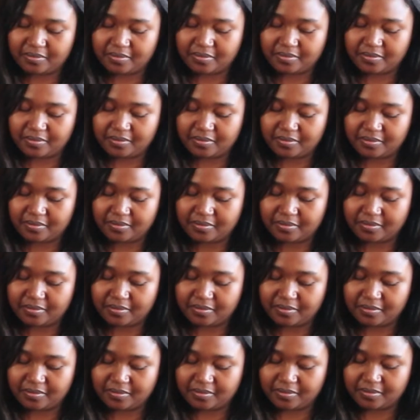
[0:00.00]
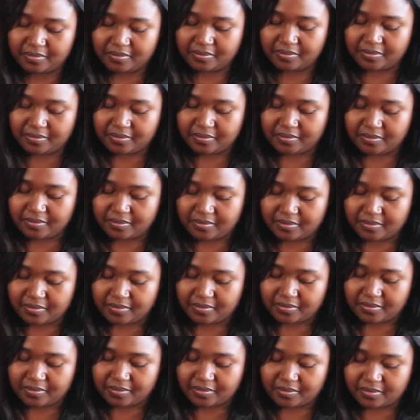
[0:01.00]

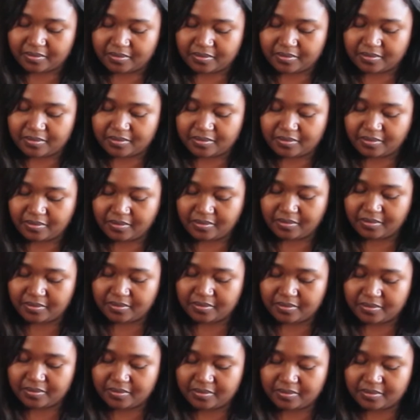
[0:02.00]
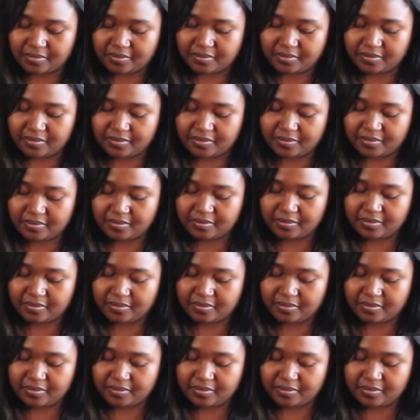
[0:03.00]
This person isn't speaking.